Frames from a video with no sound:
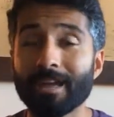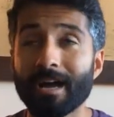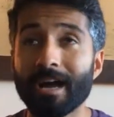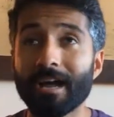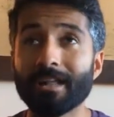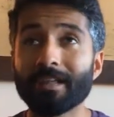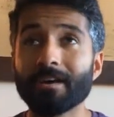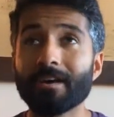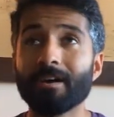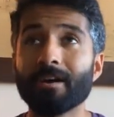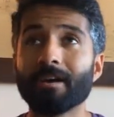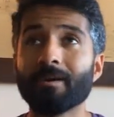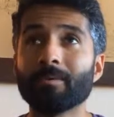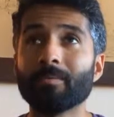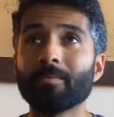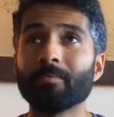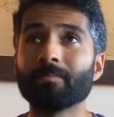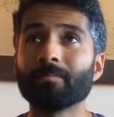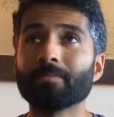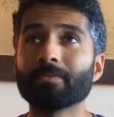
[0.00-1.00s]
that,
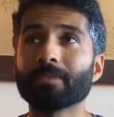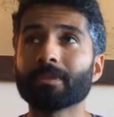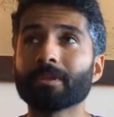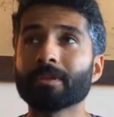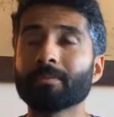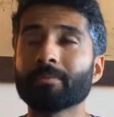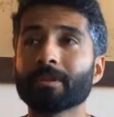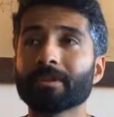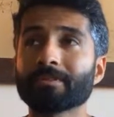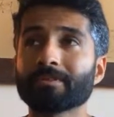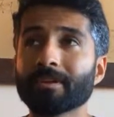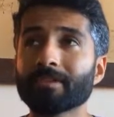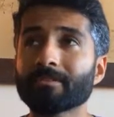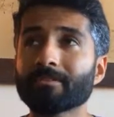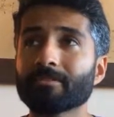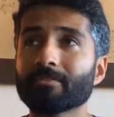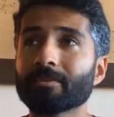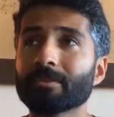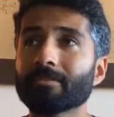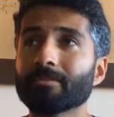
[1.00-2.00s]
and it makes
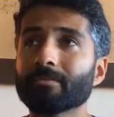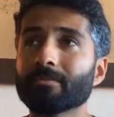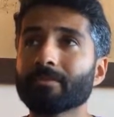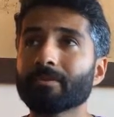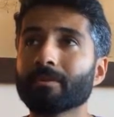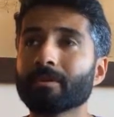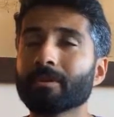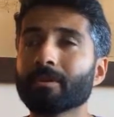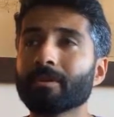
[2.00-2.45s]
sense to me, is,